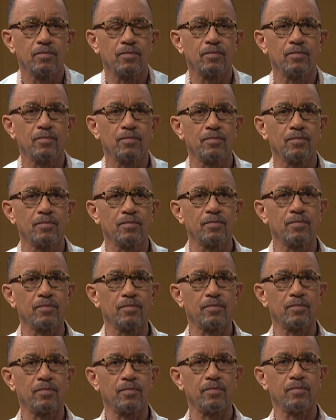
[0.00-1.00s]

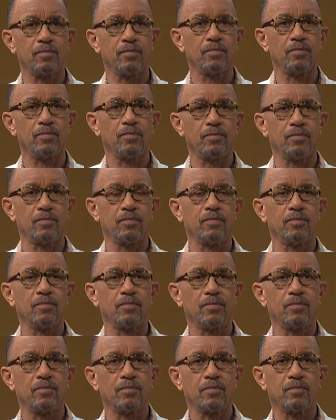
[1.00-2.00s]

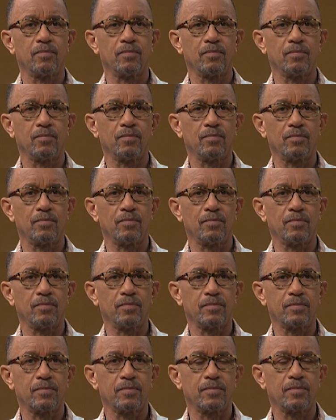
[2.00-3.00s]

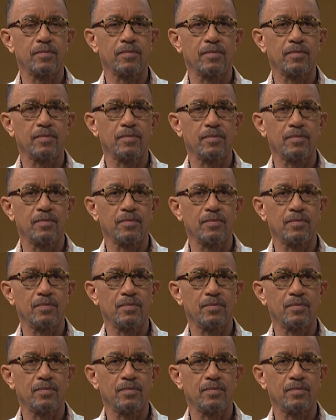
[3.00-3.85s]
[no speech]